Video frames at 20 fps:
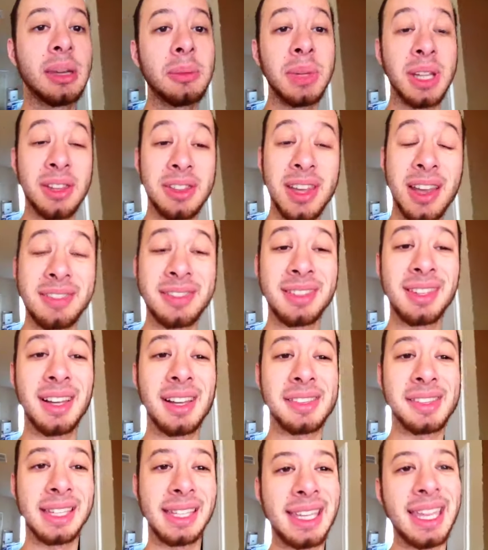But a thousand
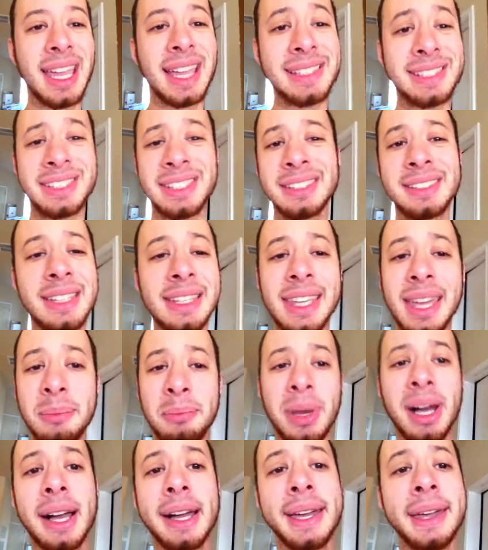dollars in cash just to
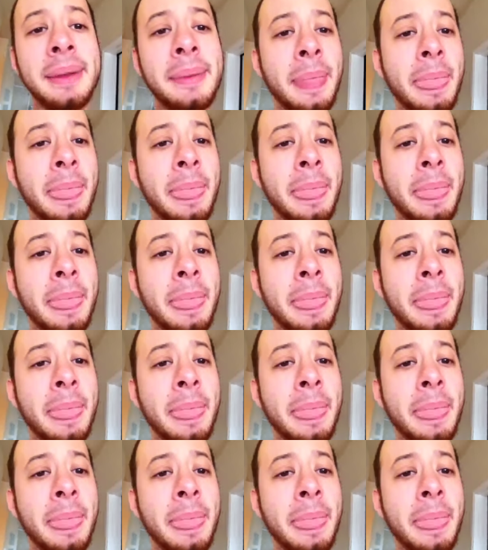get by.